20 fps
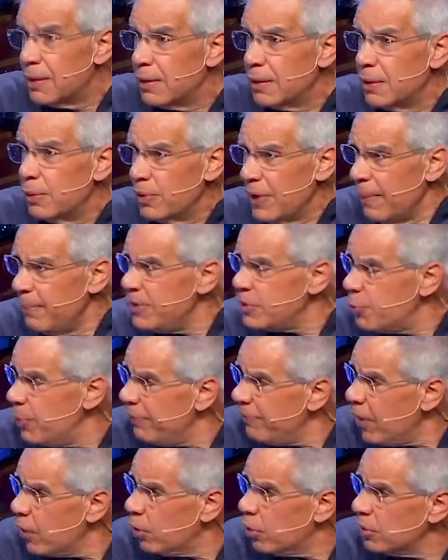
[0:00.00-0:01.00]
Well, that means we've
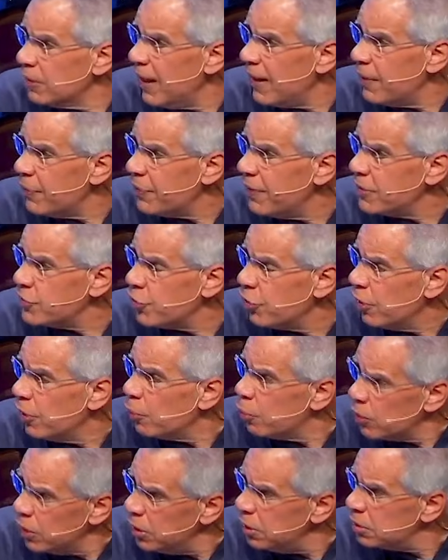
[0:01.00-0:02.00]
got a whole lot of things in our
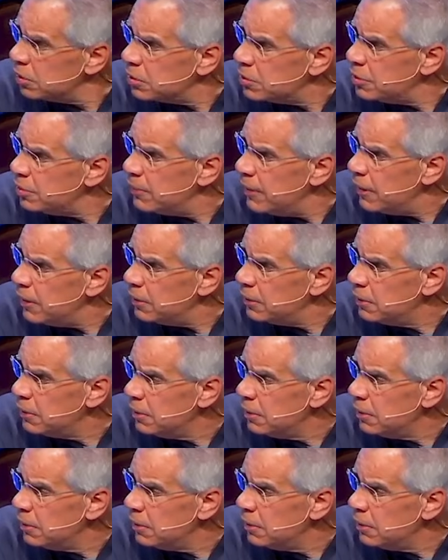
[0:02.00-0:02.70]
world to